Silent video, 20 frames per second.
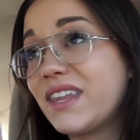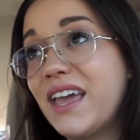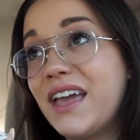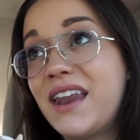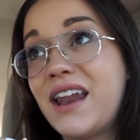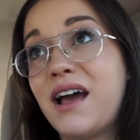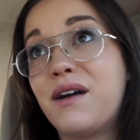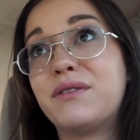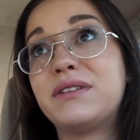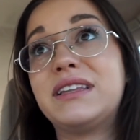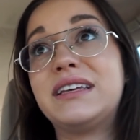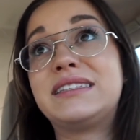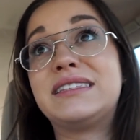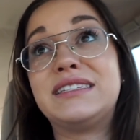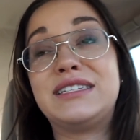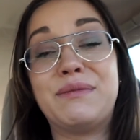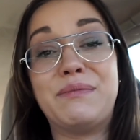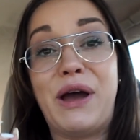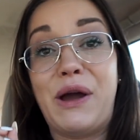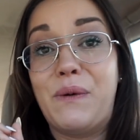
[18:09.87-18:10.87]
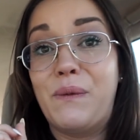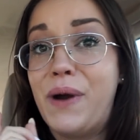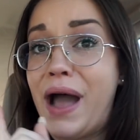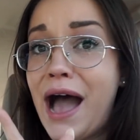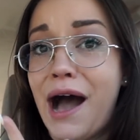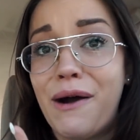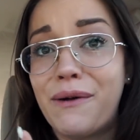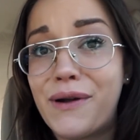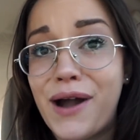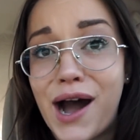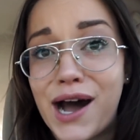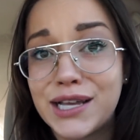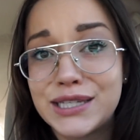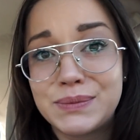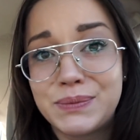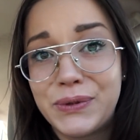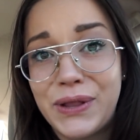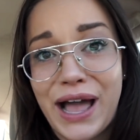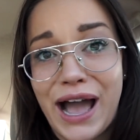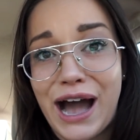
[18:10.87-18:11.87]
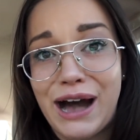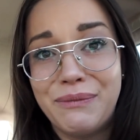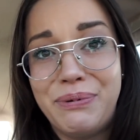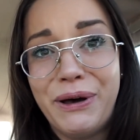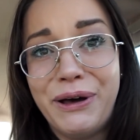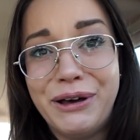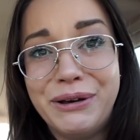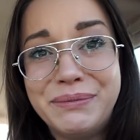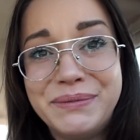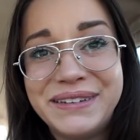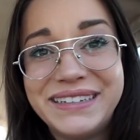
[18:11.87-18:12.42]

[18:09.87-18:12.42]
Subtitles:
and I would listen to my Wow Gospel album